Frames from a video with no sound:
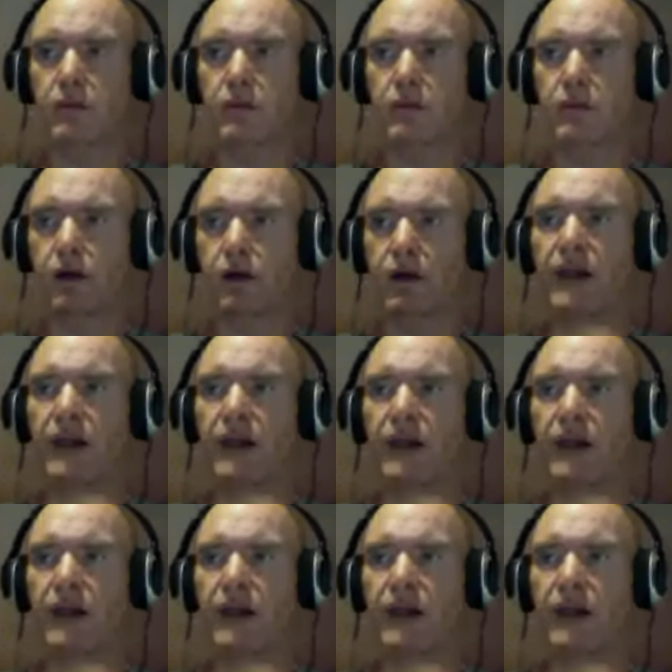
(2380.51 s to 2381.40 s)
in the
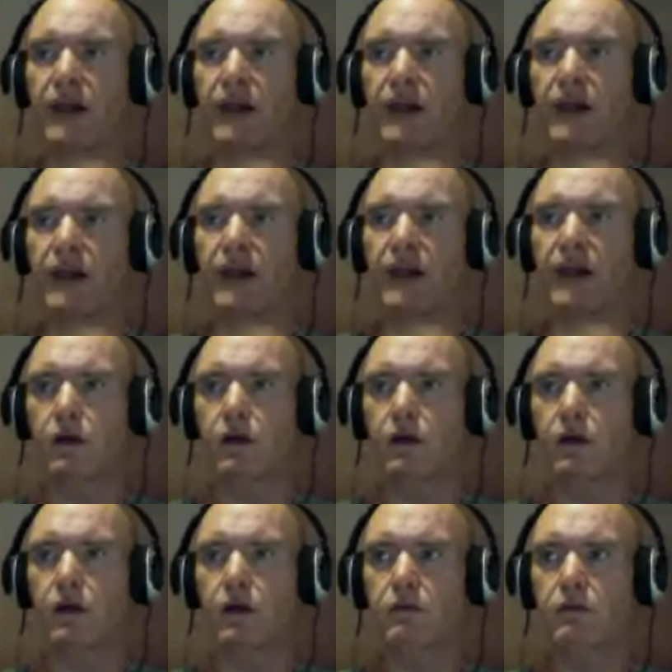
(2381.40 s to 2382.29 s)
event that you
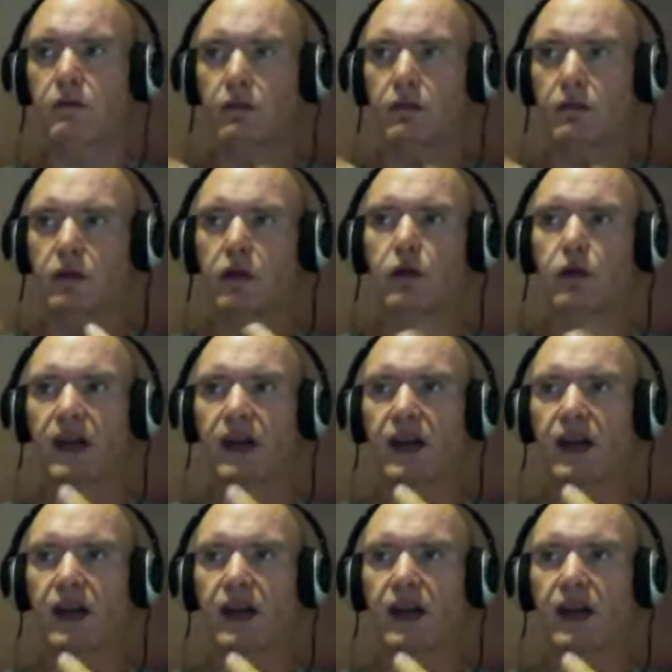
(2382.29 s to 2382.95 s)
need help